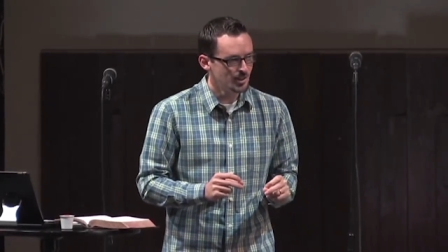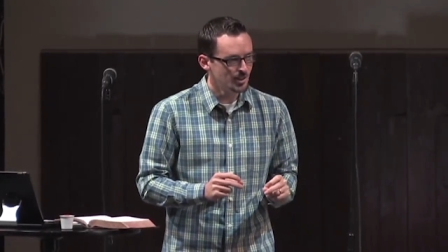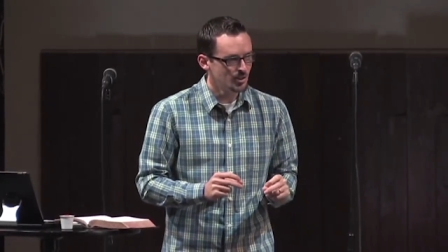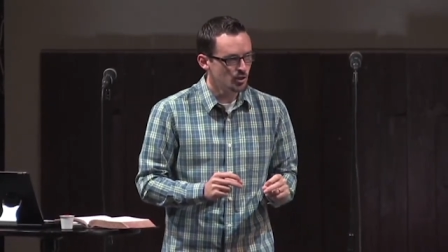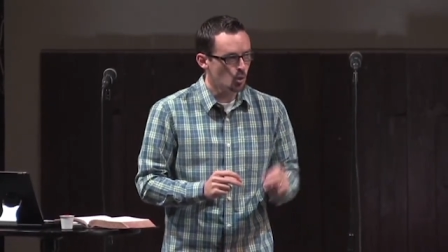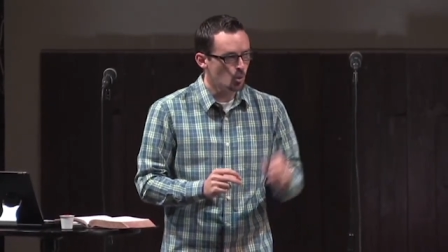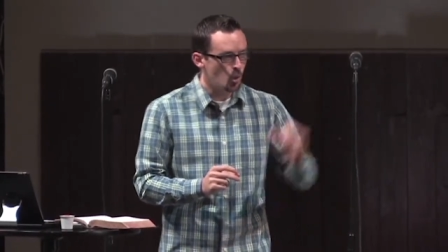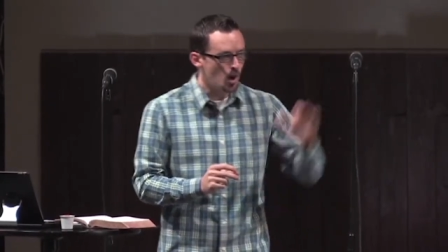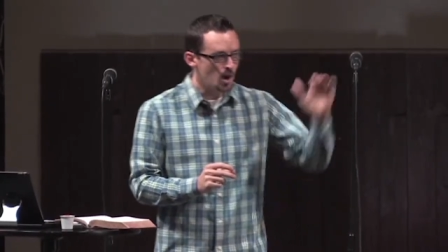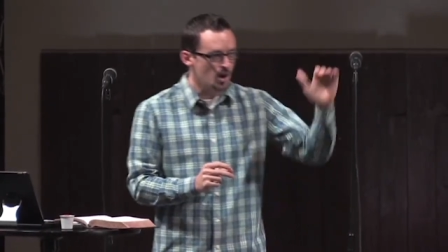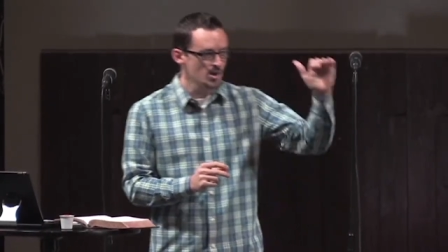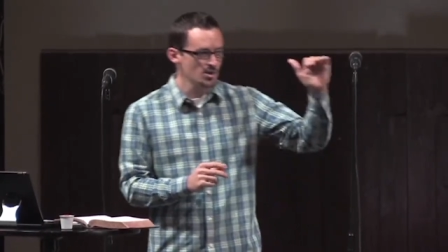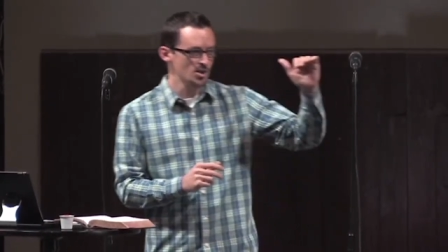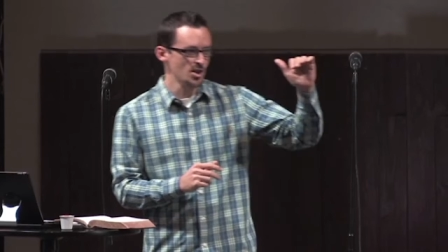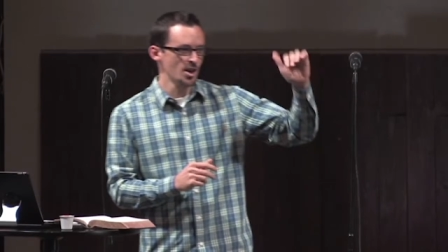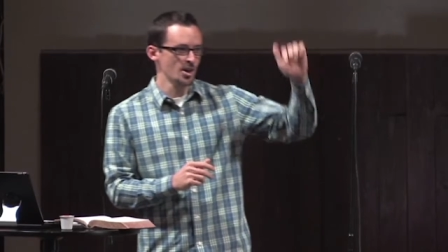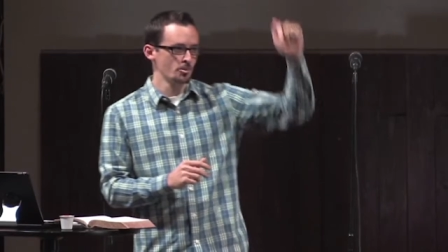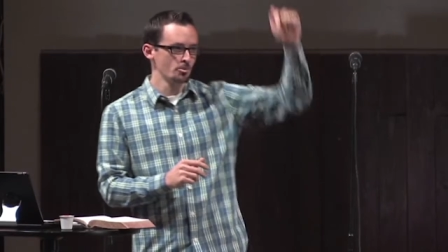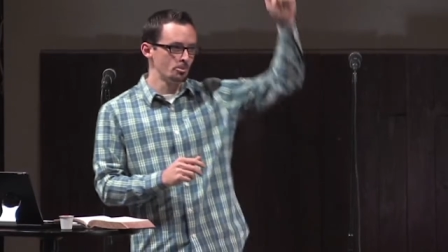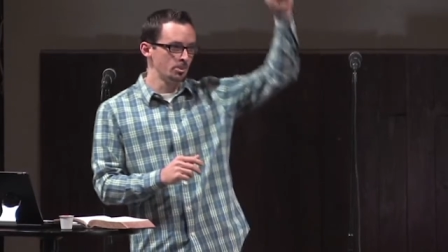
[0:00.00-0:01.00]
The walls
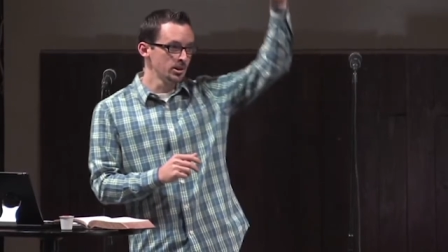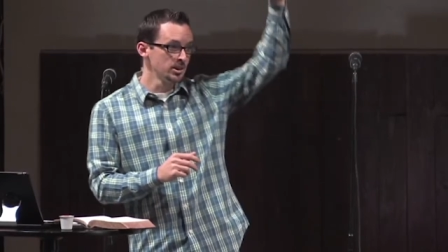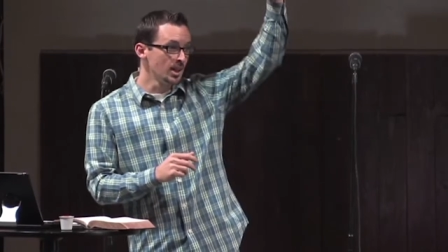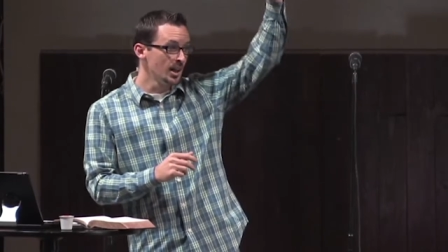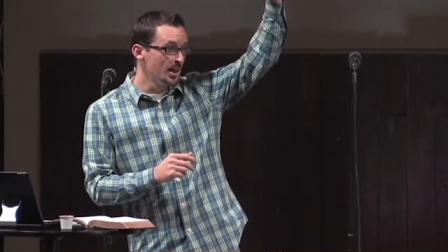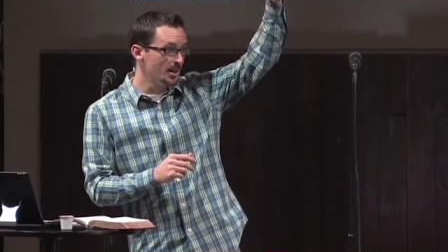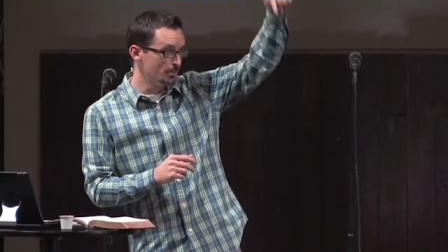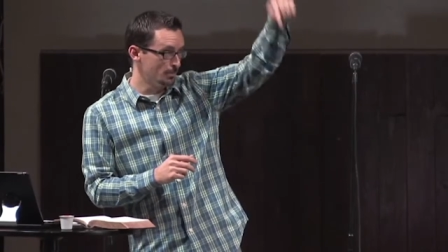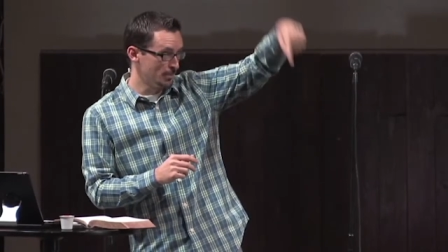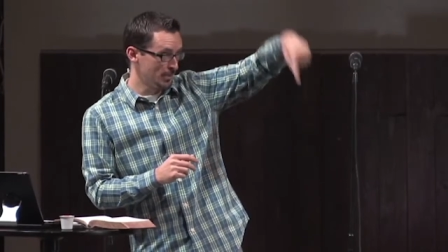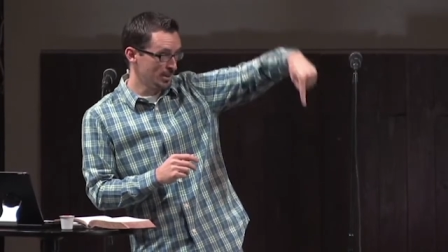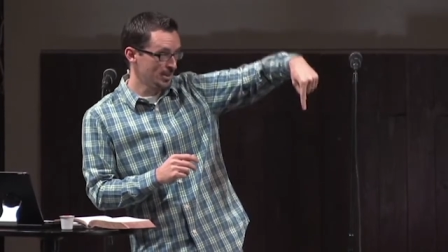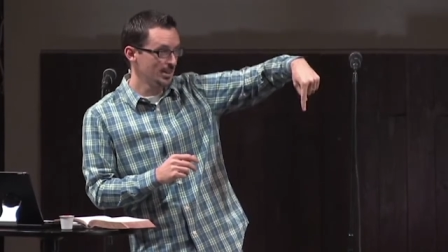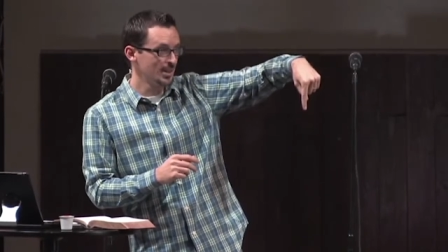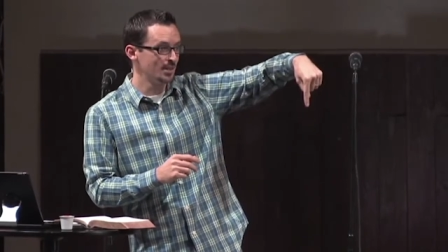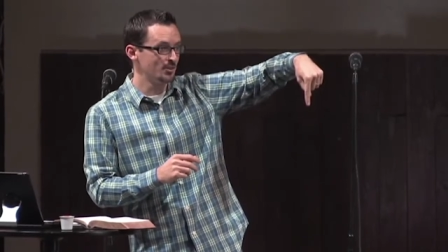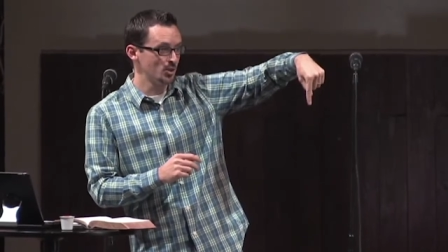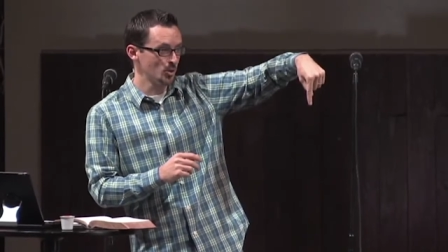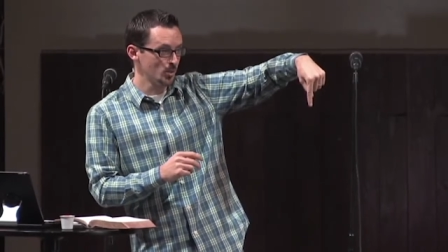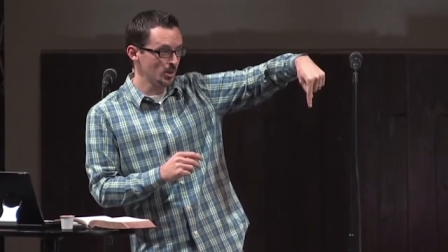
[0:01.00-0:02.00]
aren't plumb,
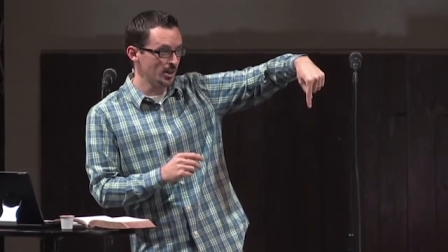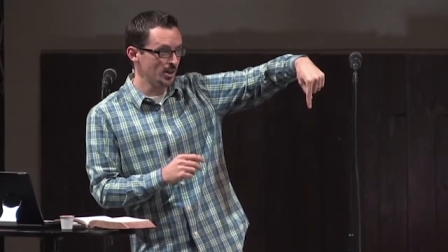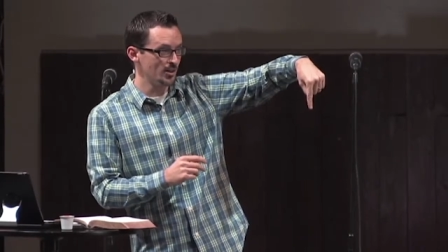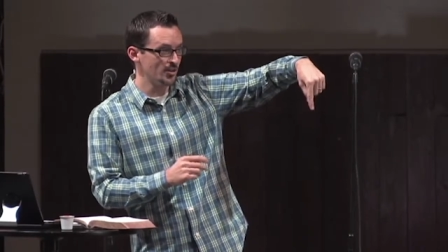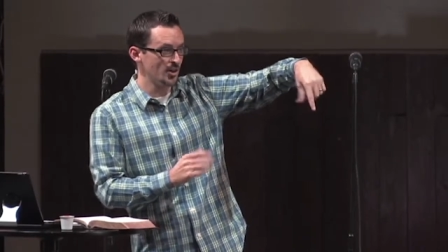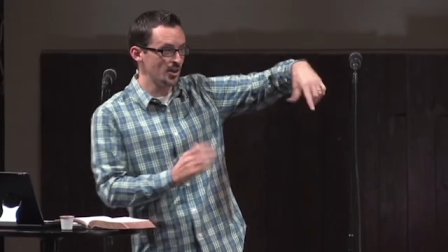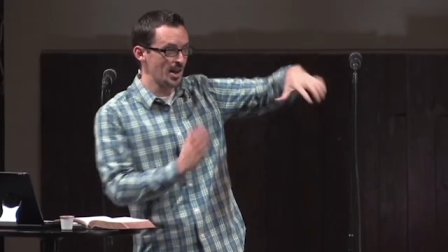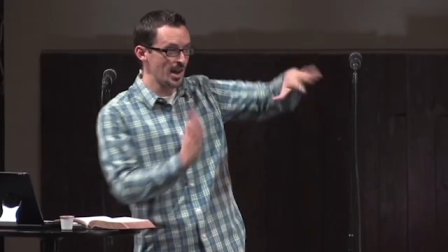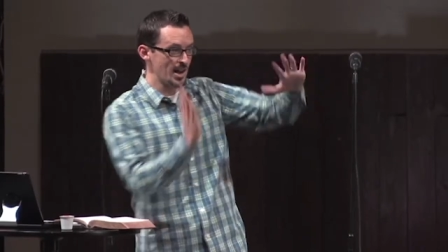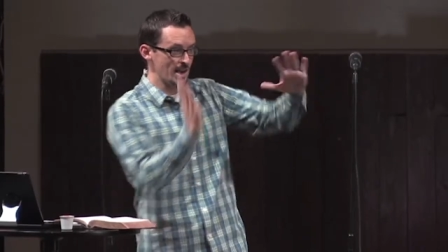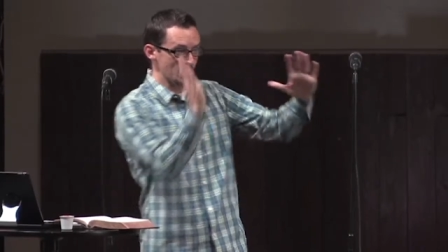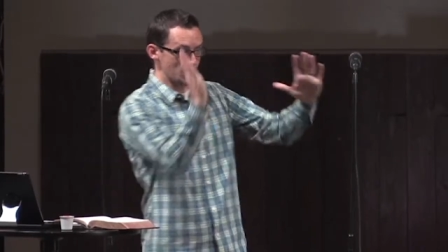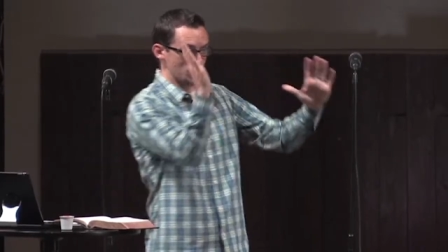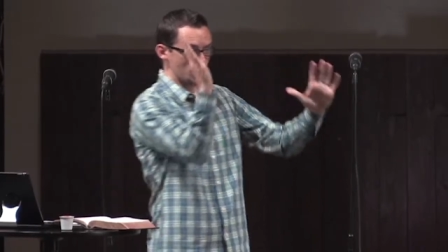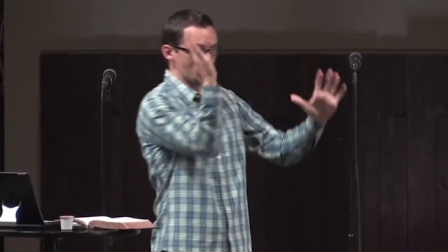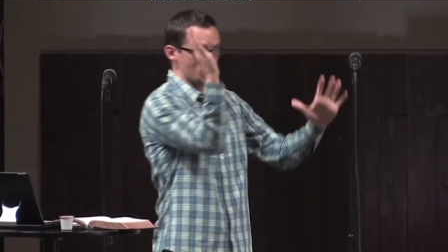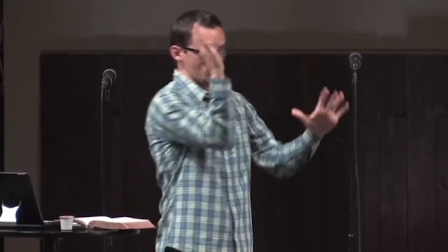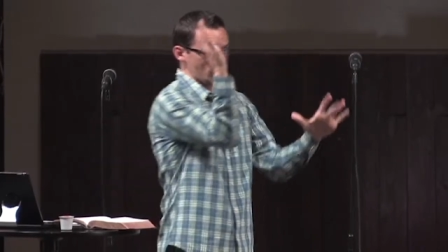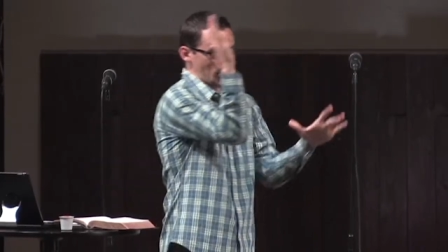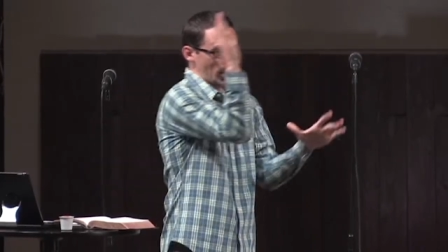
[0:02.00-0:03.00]
if you will, they're not
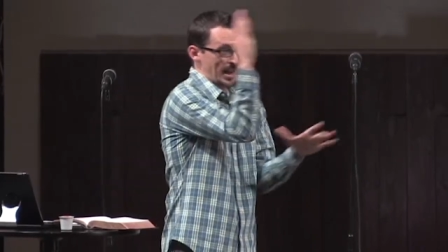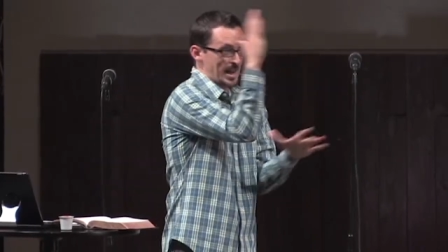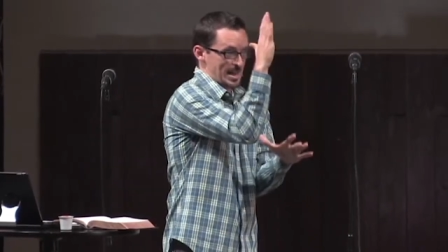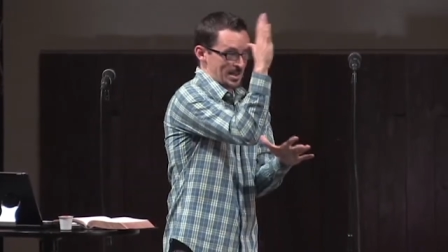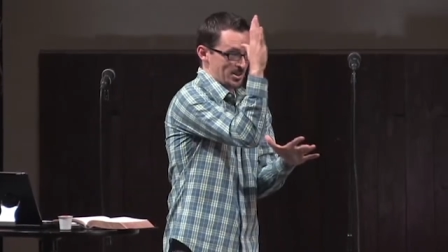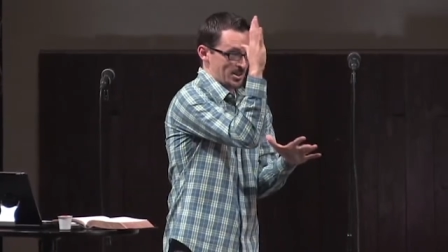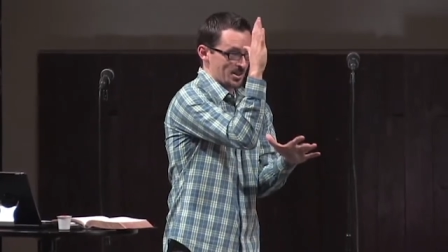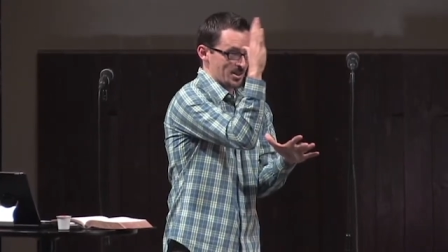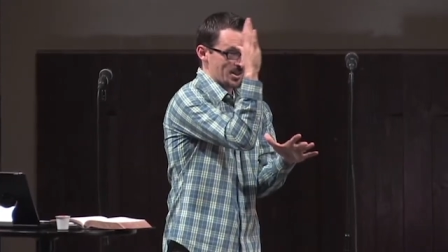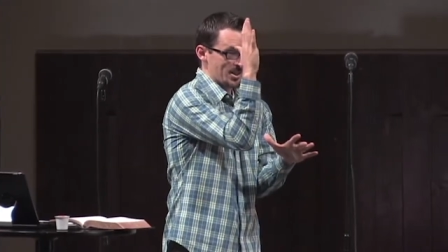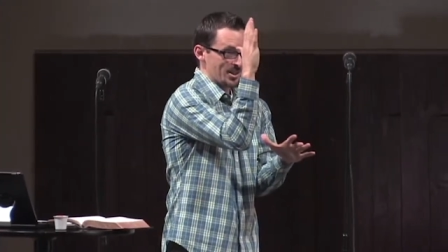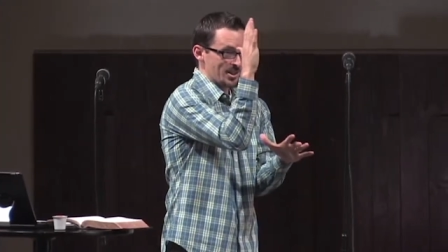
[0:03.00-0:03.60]
straight.